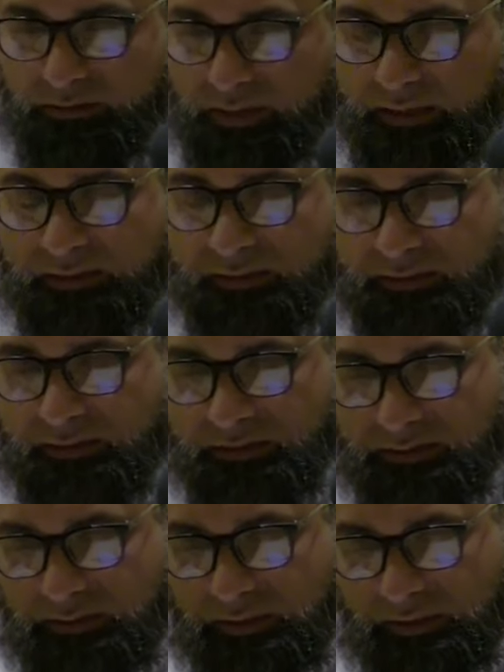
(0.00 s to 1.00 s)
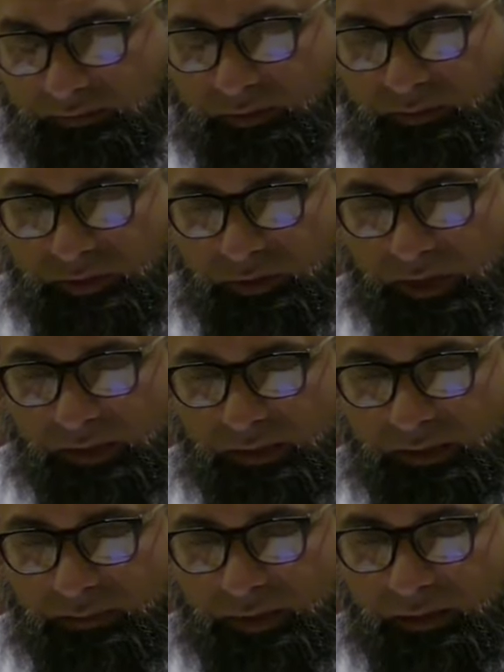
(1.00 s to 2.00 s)
I didn't study from
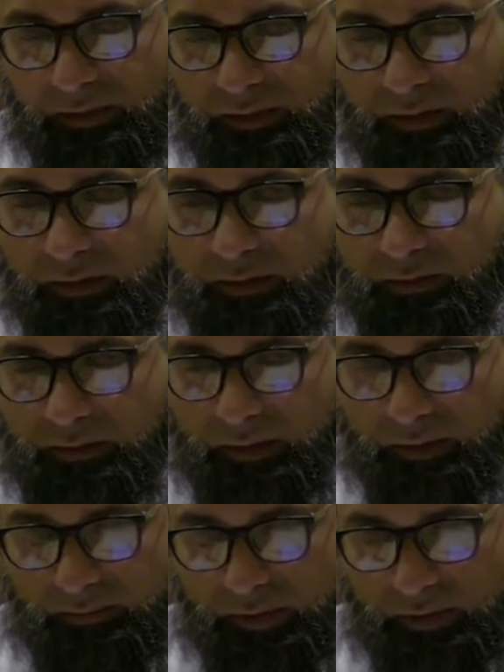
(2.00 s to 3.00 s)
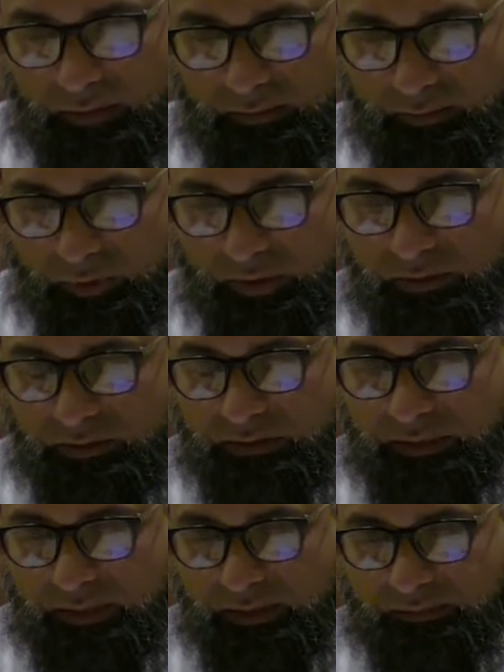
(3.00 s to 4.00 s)
directly, but my brother
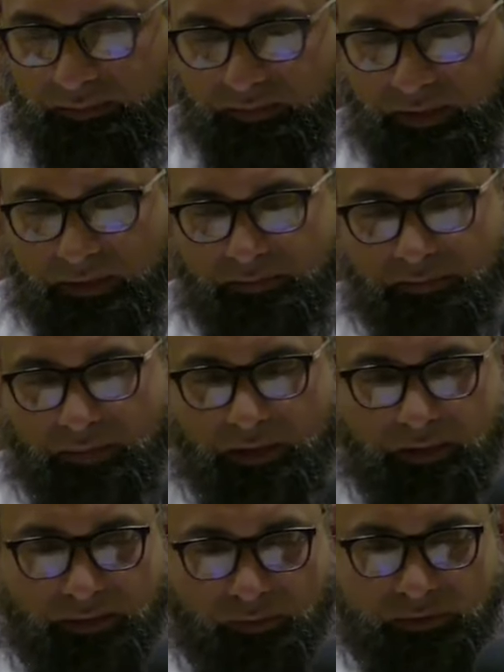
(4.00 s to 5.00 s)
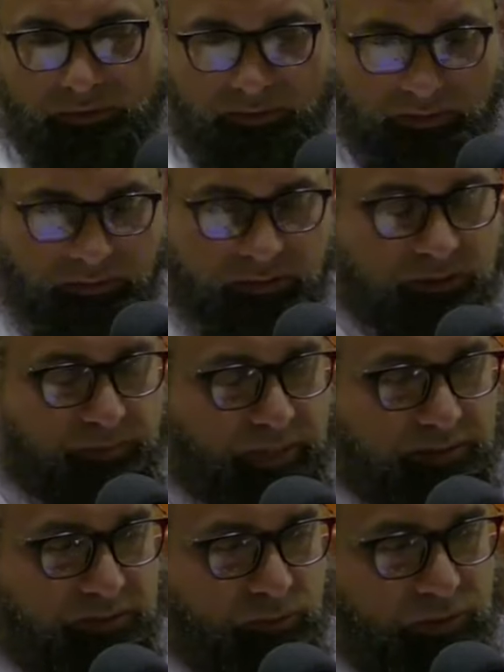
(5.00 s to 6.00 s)
studied from him. And he just
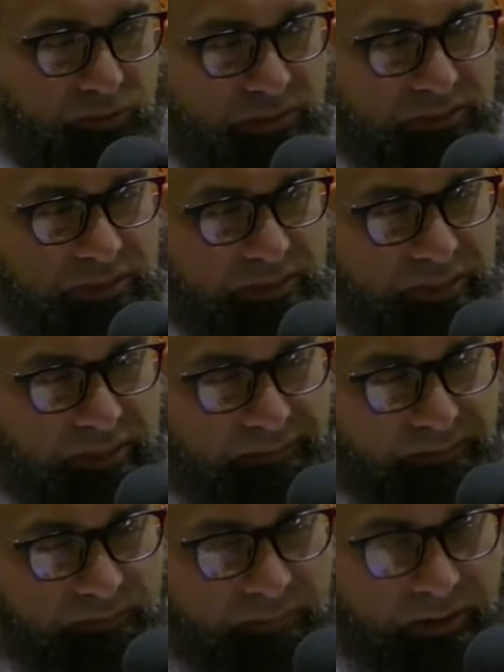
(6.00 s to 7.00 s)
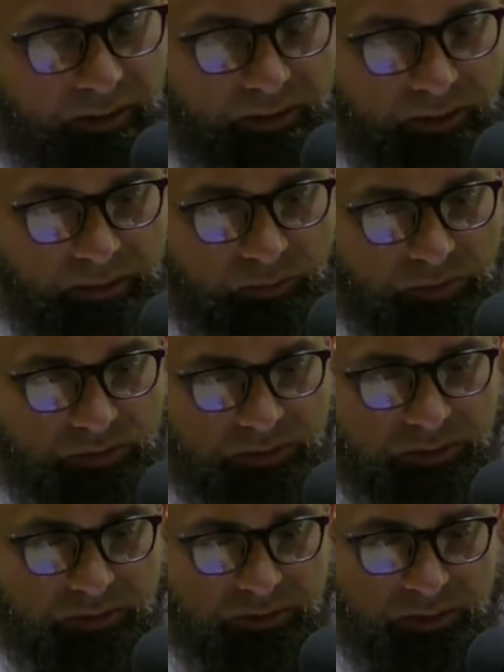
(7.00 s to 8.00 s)
passed away recently. He was
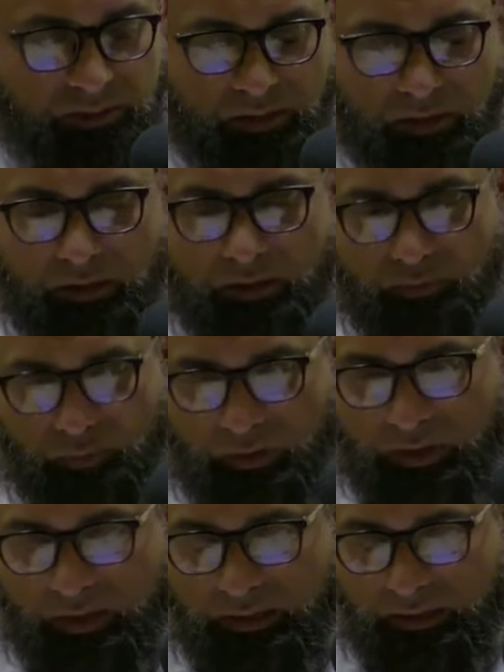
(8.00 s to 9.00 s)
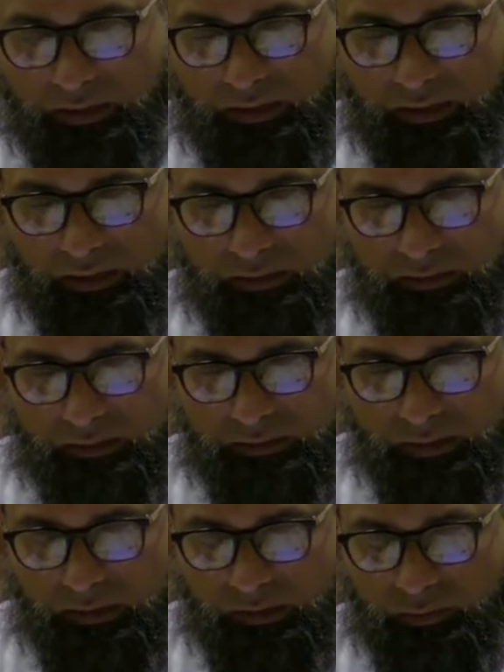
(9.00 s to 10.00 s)
teaching Bukhari,
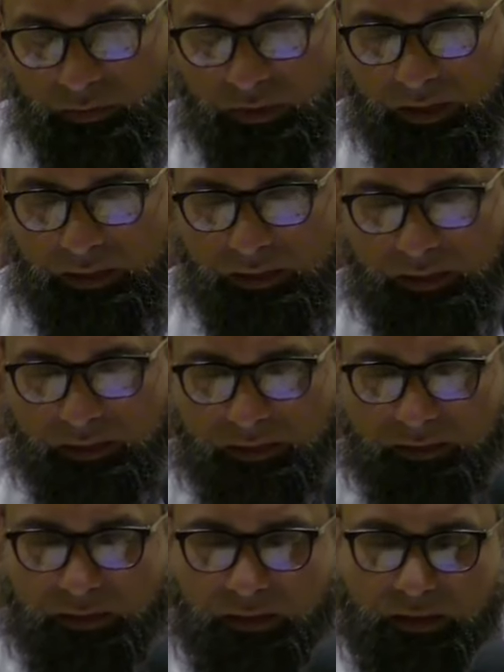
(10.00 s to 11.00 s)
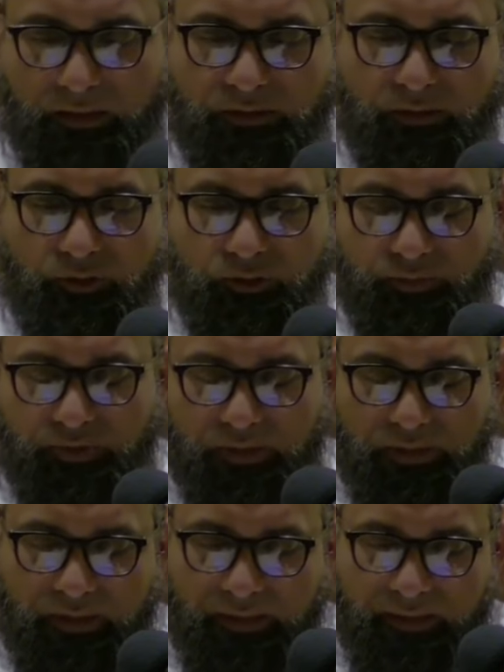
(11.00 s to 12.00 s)
Sahih al-Bukhari in Dewsbury
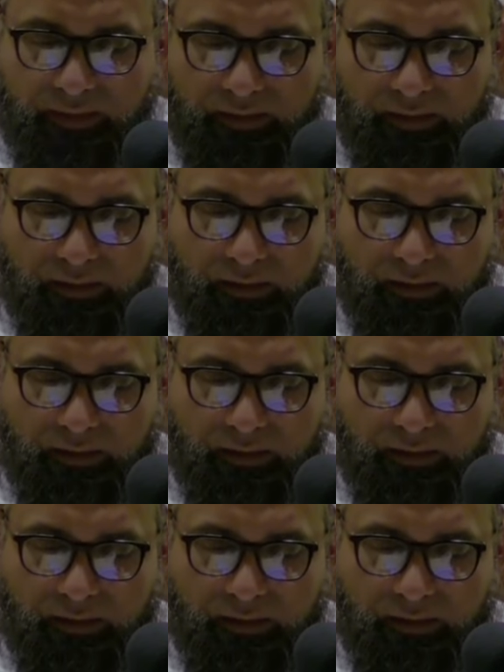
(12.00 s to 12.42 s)
in England.